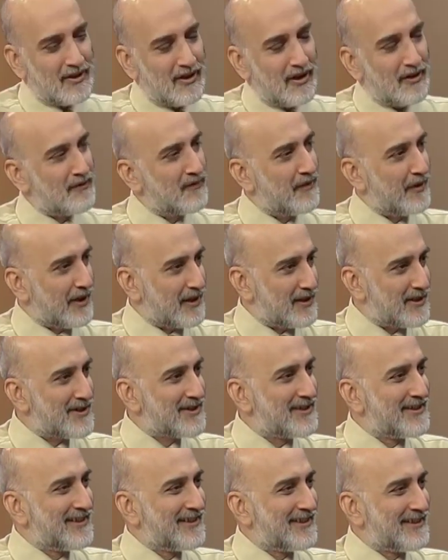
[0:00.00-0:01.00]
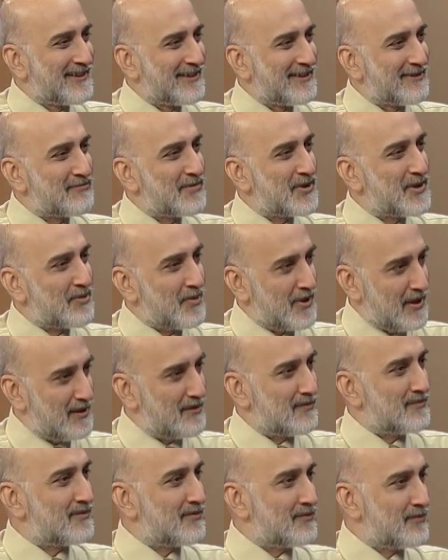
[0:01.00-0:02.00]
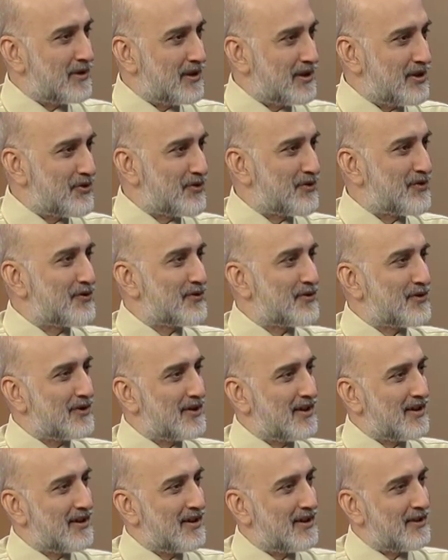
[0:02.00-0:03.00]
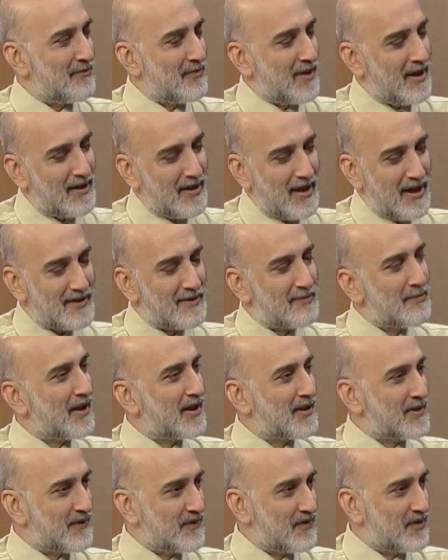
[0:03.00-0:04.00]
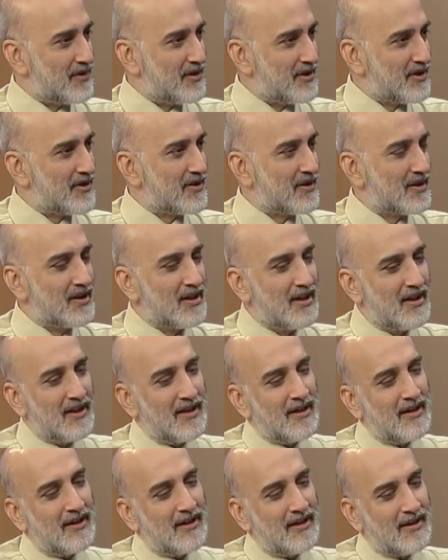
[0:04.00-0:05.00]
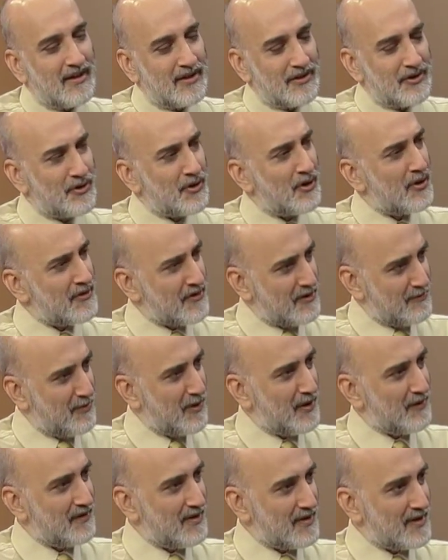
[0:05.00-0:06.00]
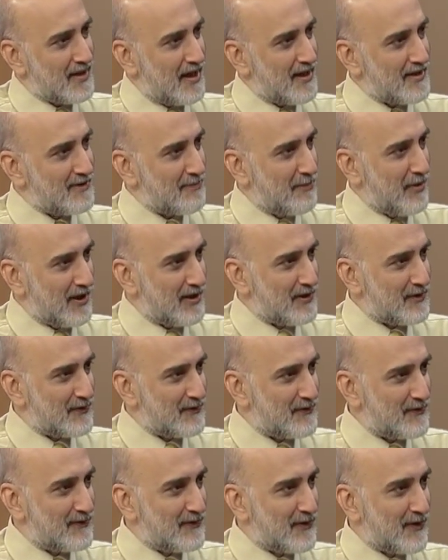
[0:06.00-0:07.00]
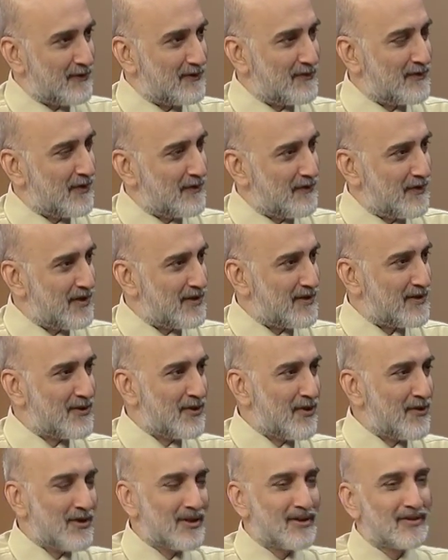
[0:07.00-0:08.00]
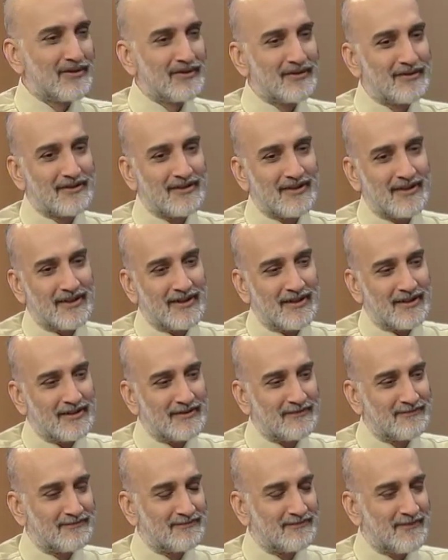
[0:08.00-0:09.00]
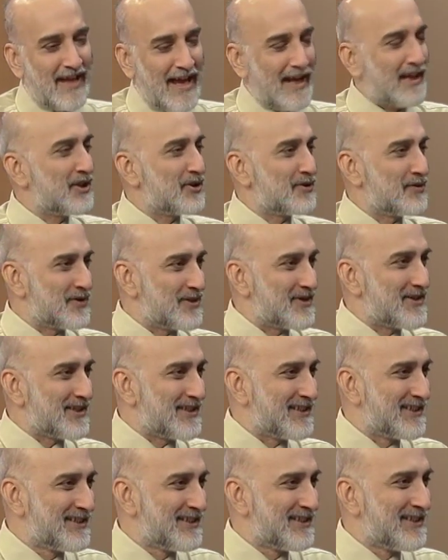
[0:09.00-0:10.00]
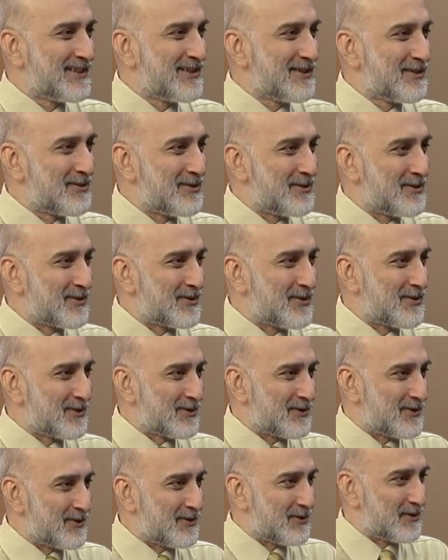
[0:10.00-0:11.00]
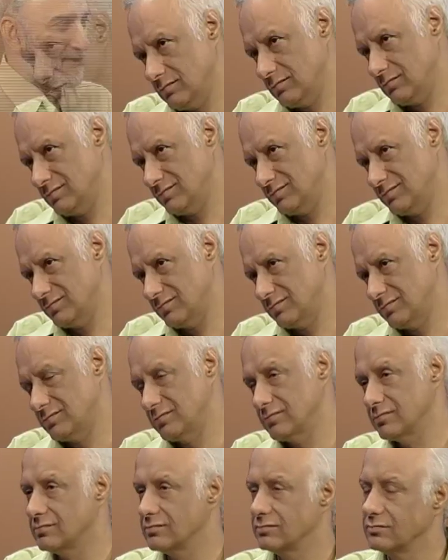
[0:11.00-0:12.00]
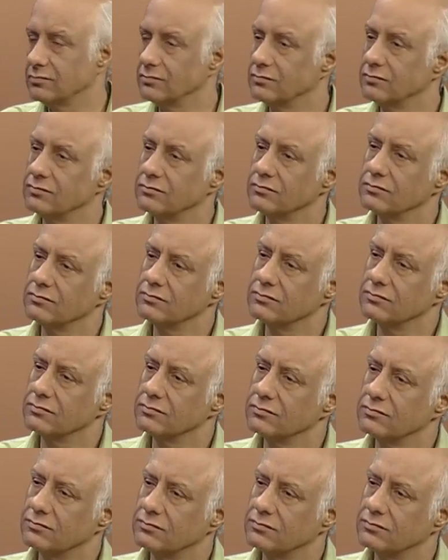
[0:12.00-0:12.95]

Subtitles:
conflict between religions and aspects of tradition draws upon this aspect of historical accuracy, or the empirical